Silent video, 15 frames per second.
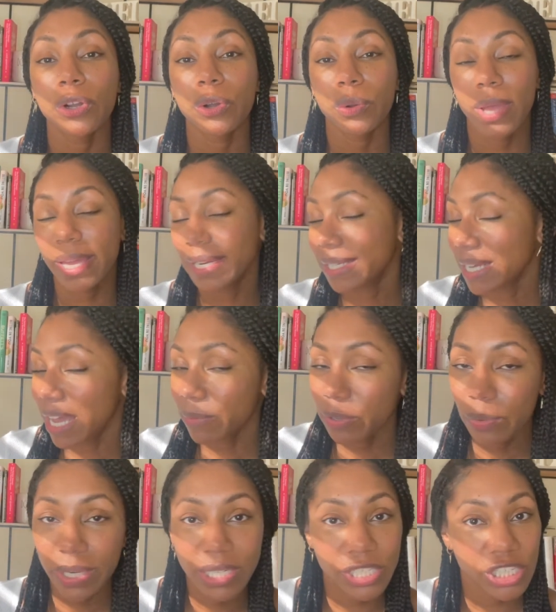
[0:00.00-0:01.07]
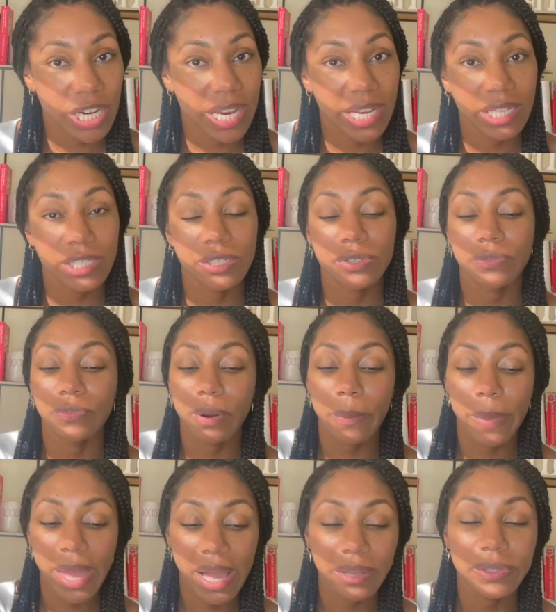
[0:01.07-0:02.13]
anytime you want to change from
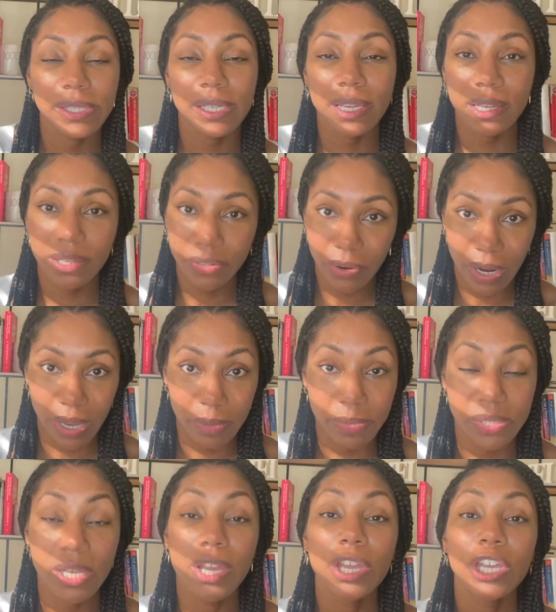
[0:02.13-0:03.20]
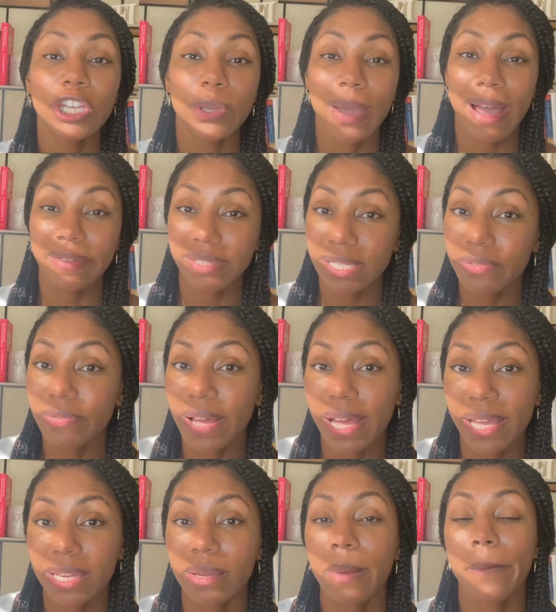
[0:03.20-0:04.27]
pounds to kilograms, you have to
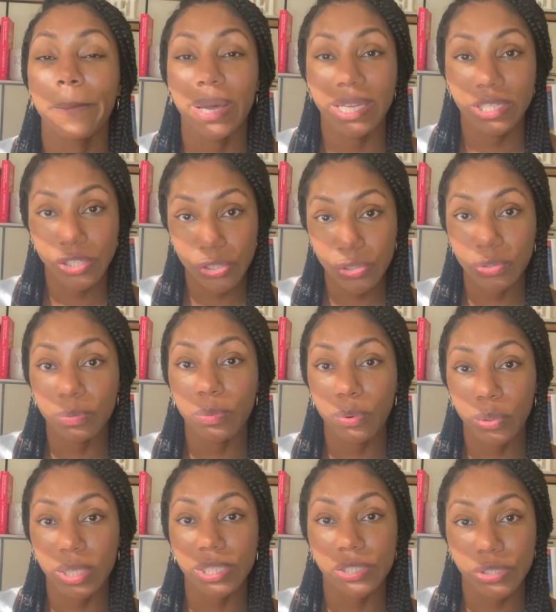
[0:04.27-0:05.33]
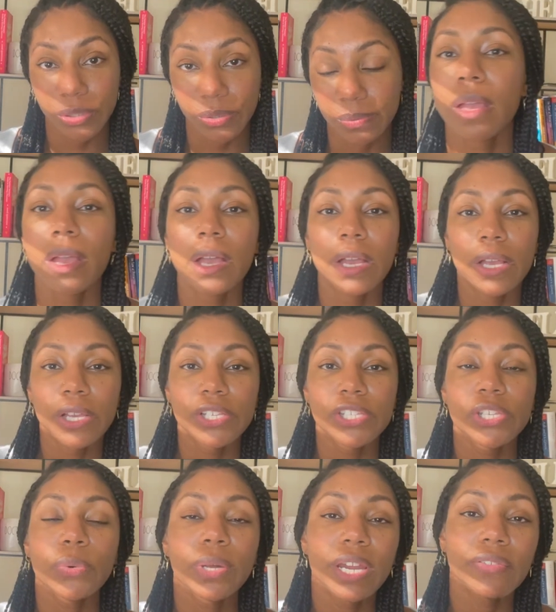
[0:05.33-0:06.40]
divide by 2.2. So
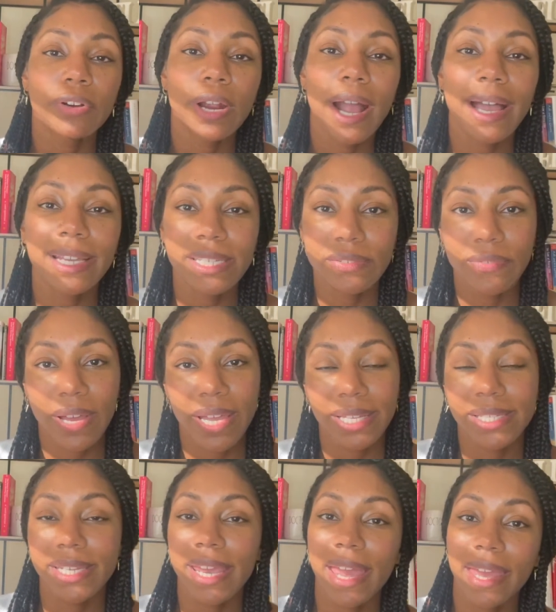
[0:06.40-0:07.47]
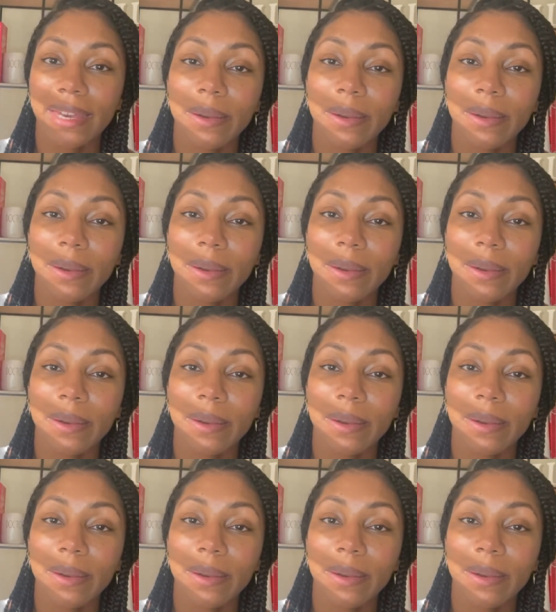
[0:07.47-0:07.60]
whenever I divide 10